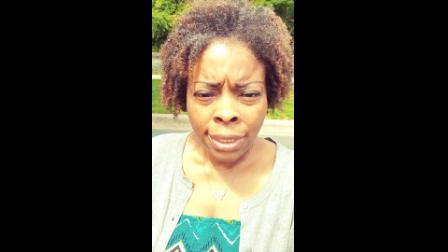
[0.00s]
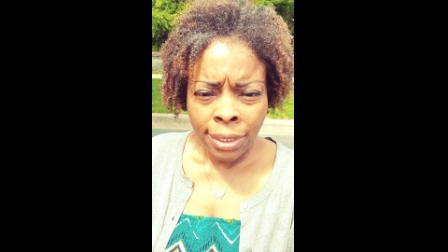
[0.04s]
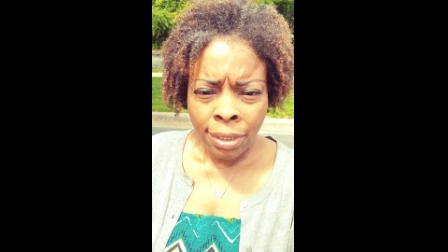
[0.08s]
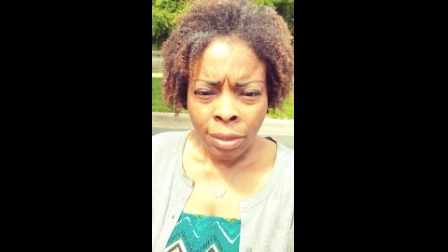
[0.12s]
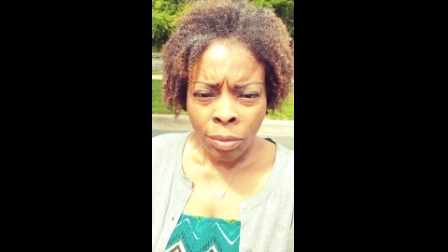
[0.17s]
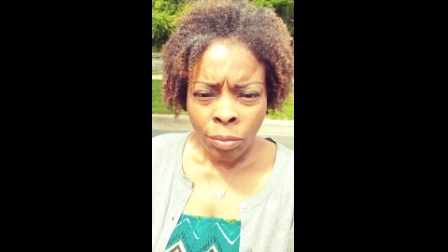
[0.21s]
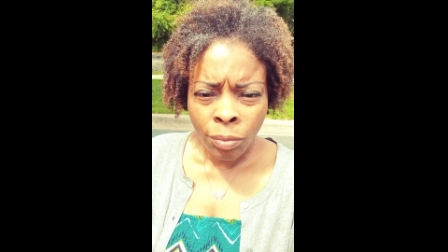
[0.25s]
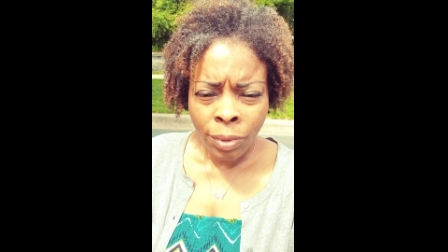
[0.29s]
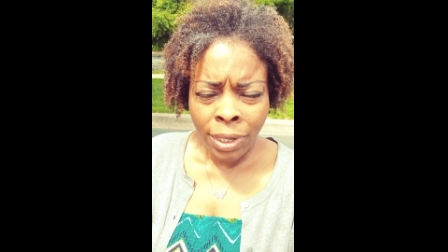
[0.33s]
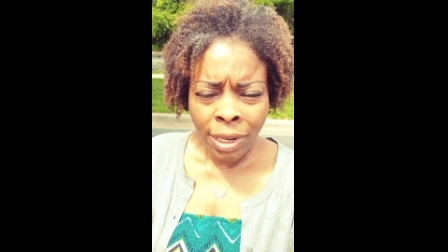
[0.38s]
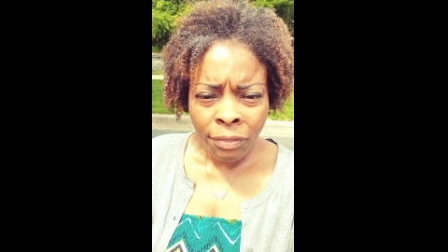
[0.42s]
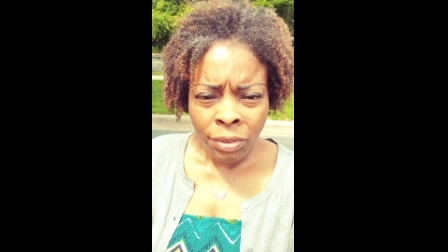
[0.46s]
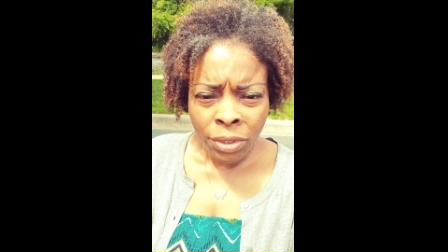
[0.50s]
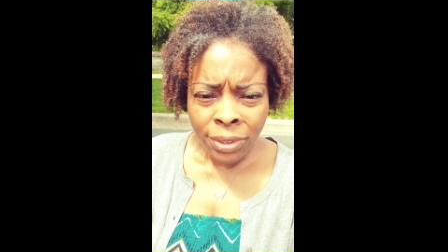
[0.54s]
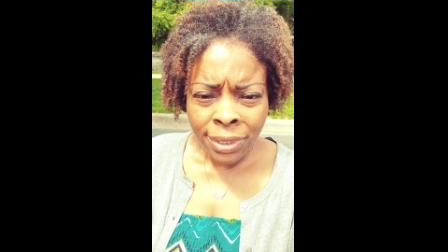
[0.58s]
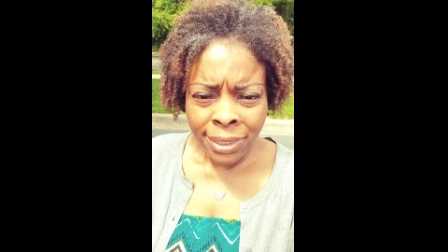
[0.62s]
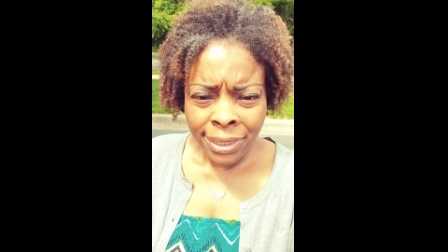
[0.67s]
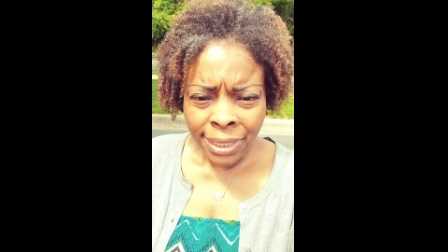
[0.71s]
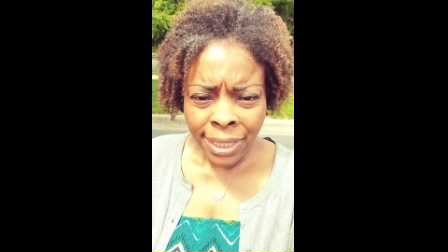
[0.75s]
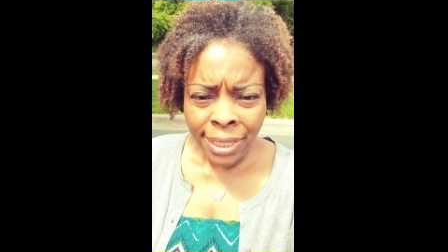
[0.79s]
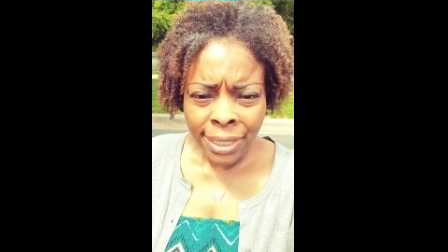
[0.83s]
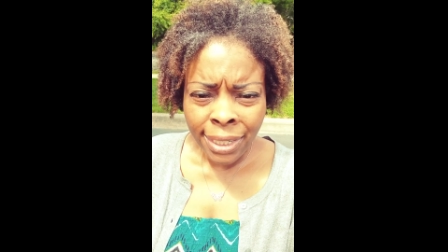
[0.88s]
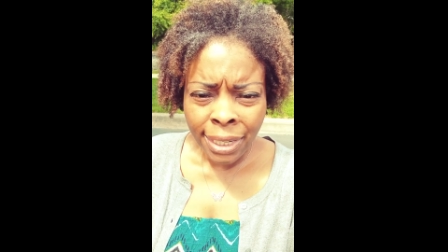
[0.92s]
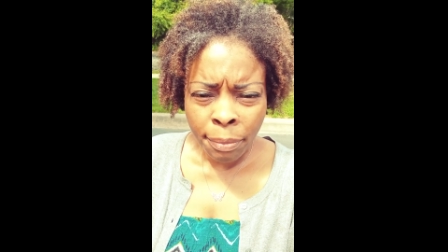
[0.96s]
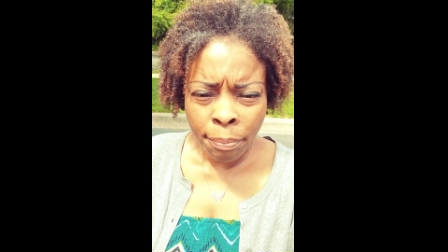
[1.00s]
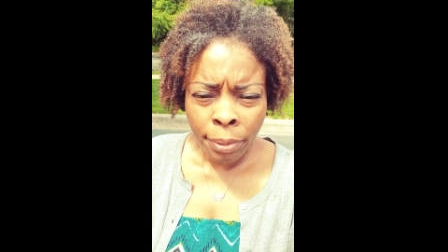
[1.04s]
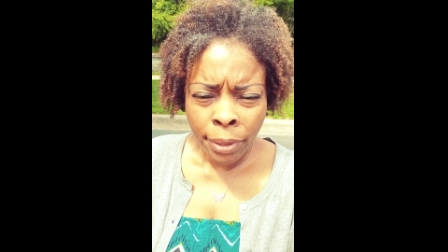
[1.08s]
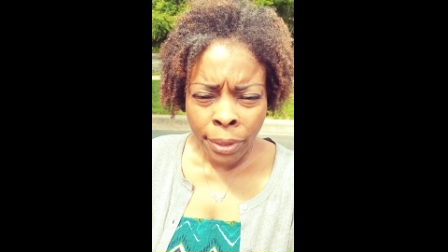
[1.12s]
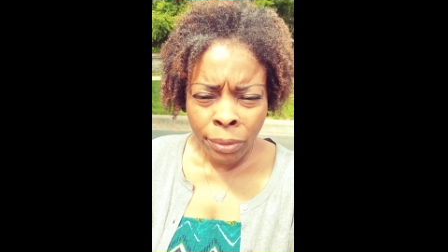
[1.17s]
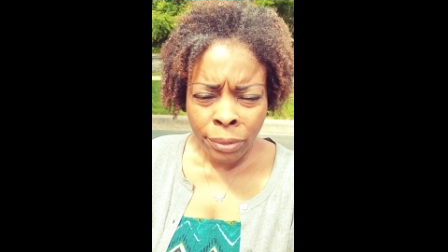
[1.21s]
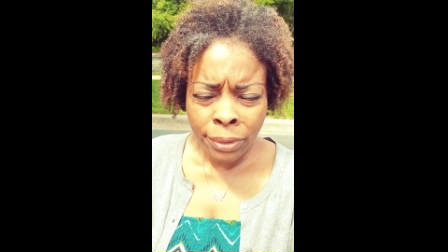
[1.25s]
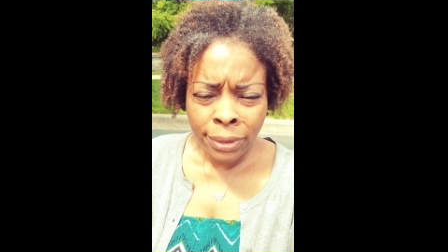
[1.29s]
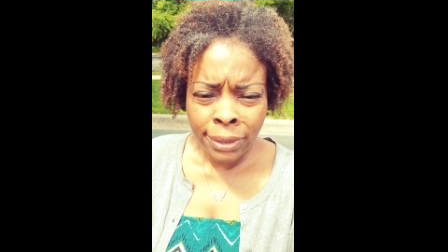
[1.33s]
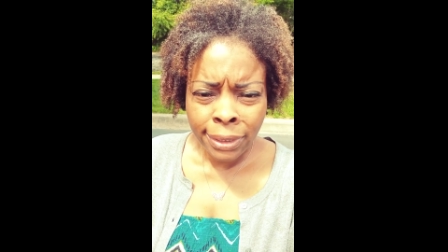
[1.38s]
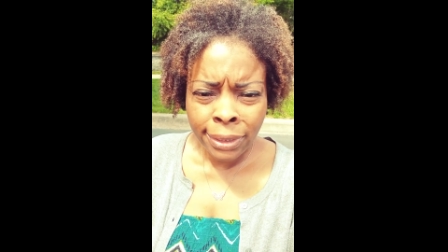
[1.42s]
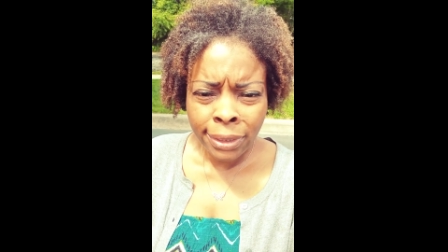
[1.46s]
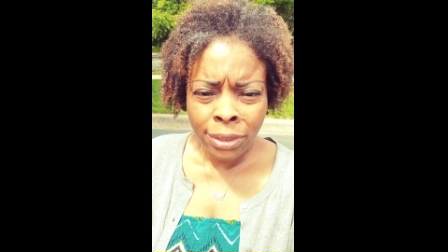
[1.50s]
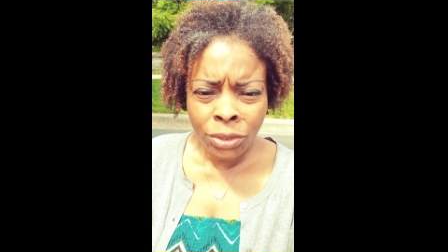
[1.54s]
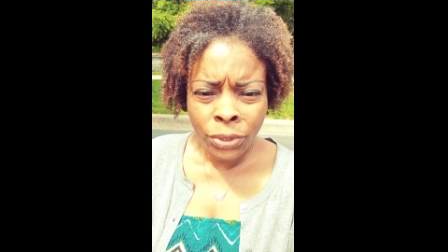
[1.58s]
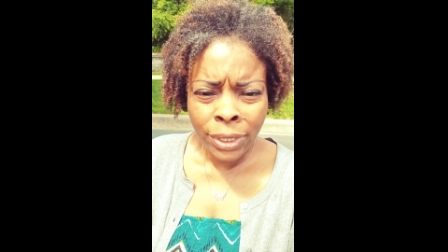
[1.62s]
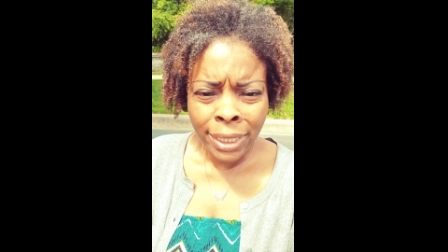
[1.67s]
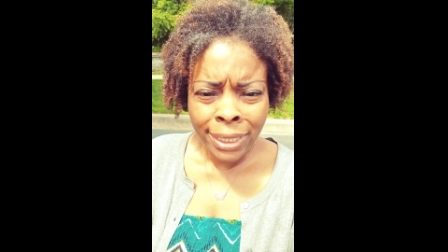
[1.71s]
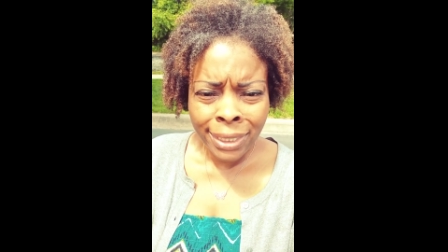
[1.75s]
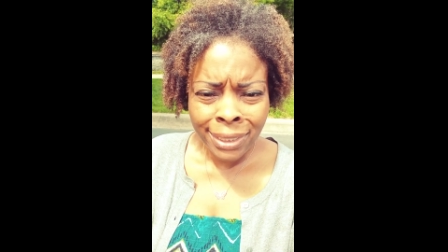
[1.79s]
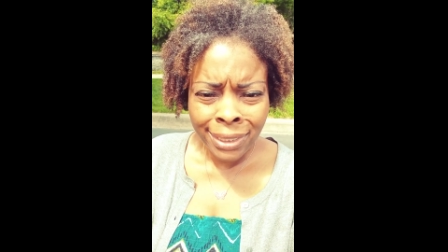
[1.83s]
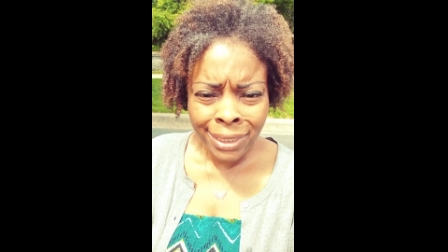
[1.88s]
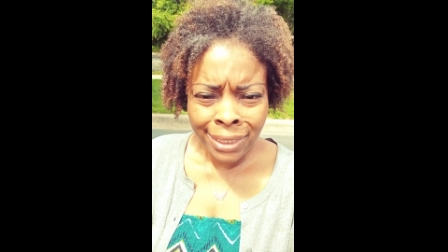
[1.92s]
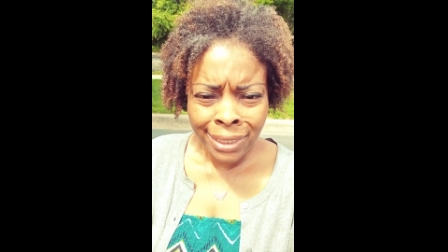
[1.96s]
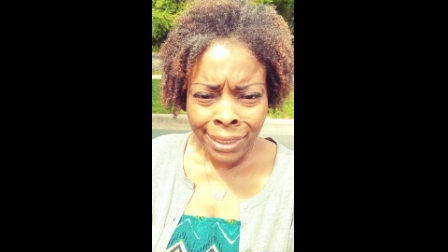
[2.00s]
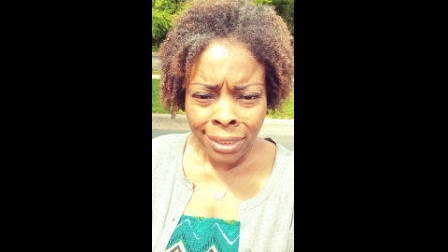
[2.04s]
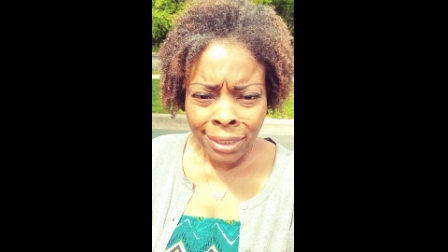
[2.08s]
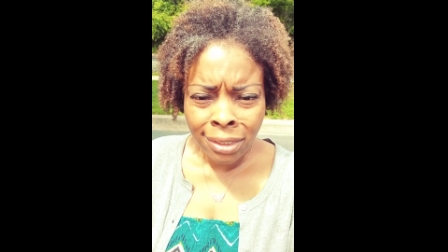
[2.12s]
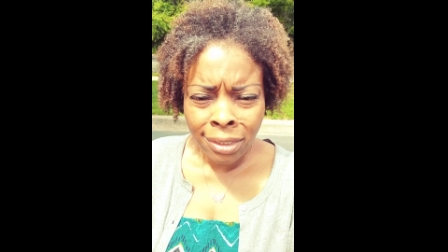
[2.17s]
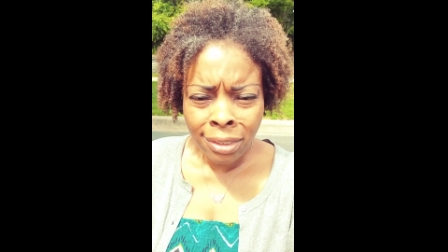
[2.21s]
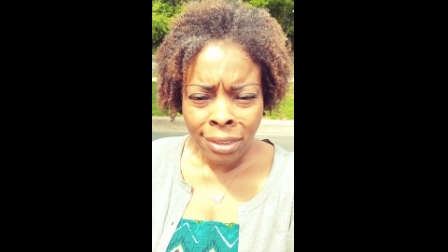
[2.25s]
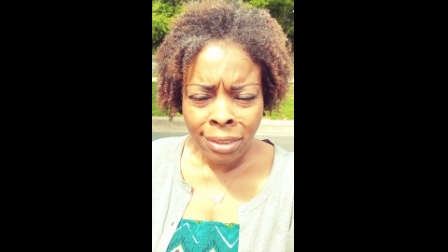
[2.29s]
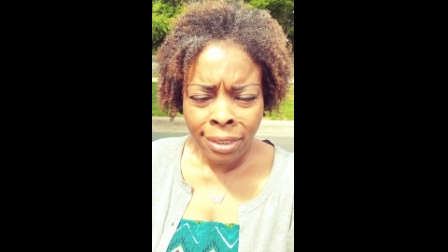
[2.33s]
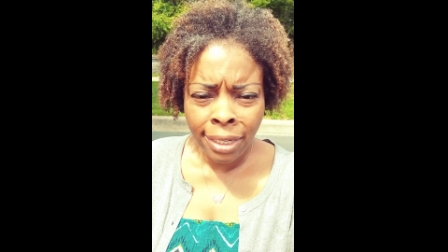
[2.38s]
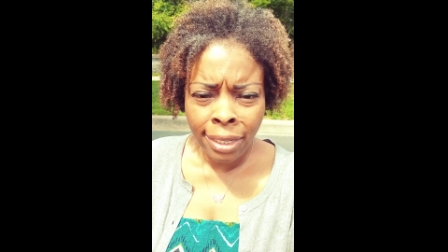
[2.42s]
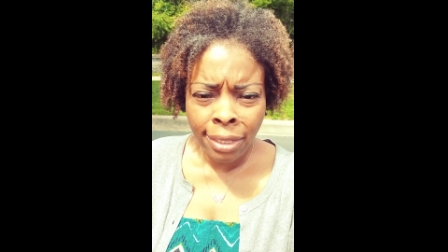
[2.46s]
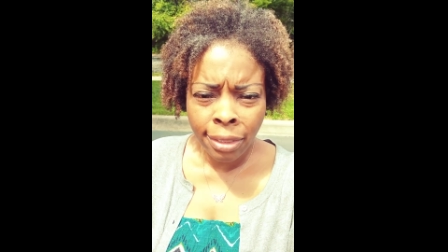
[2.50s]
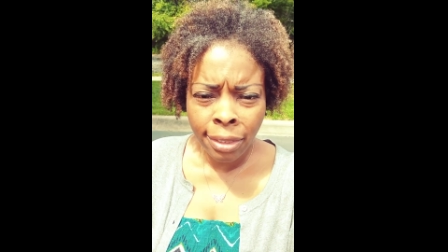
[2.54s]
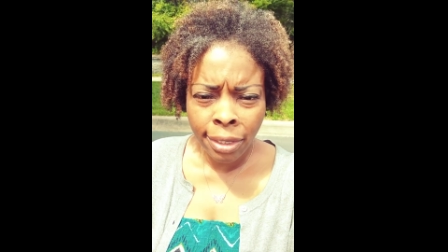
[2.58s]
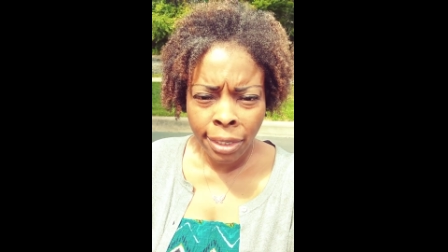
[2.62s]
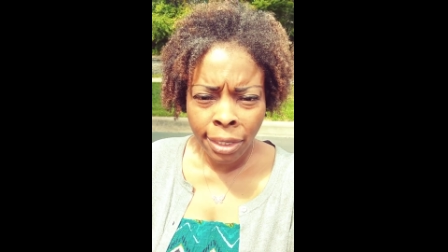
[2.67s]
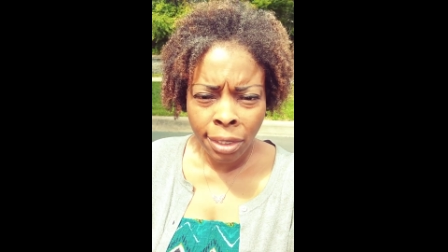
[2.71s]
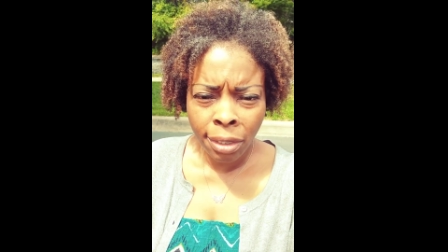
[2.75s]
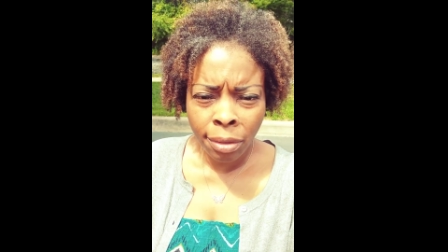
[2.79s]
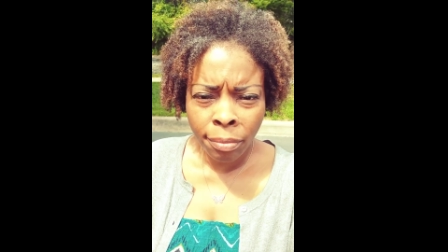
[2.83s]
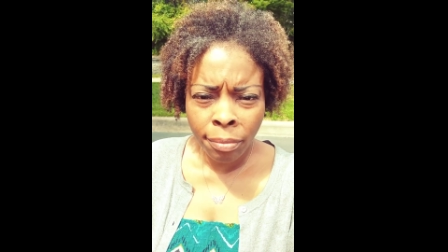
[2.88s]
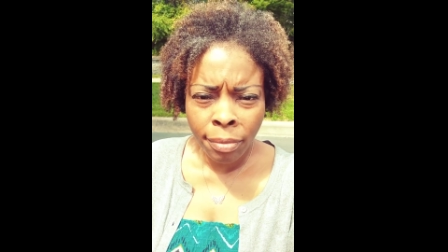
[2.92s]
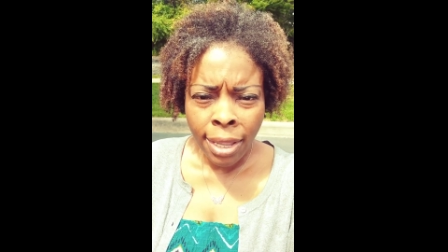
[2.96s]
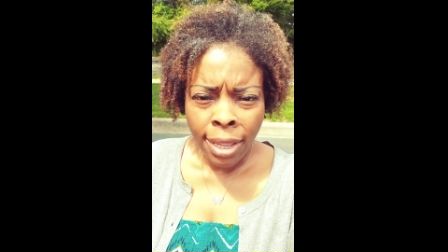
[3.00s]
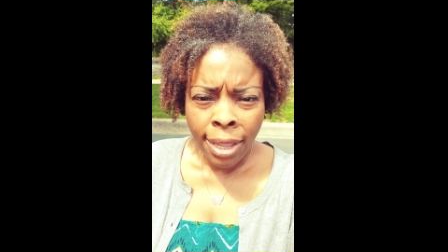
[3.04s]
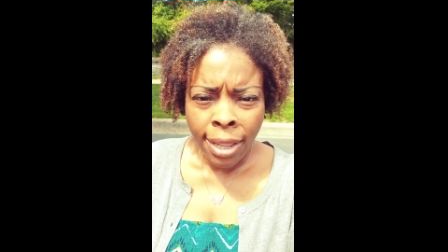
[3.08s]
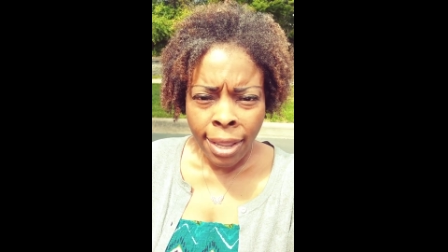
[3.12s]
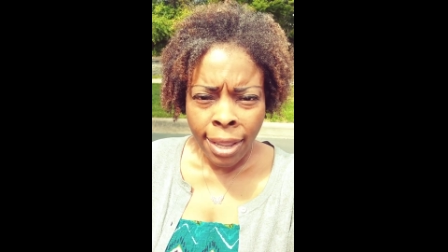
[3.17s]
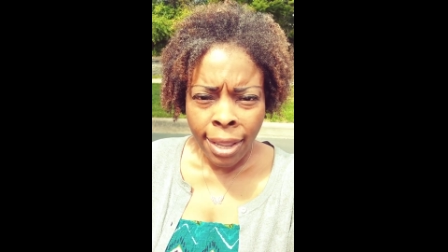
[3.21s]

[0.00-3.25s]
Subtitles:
Whatever you see in that person, try to see the good in them.